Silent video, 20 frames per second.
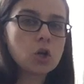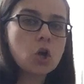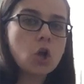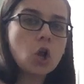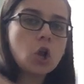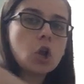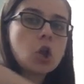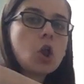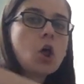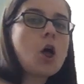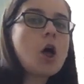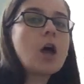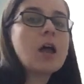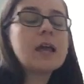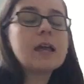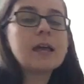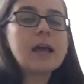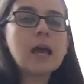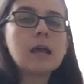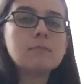
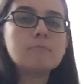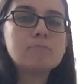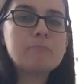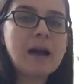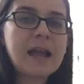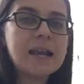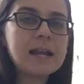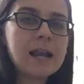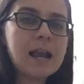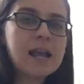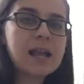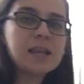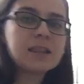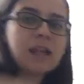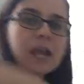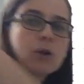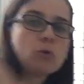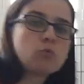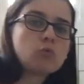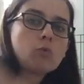clawing and biting and like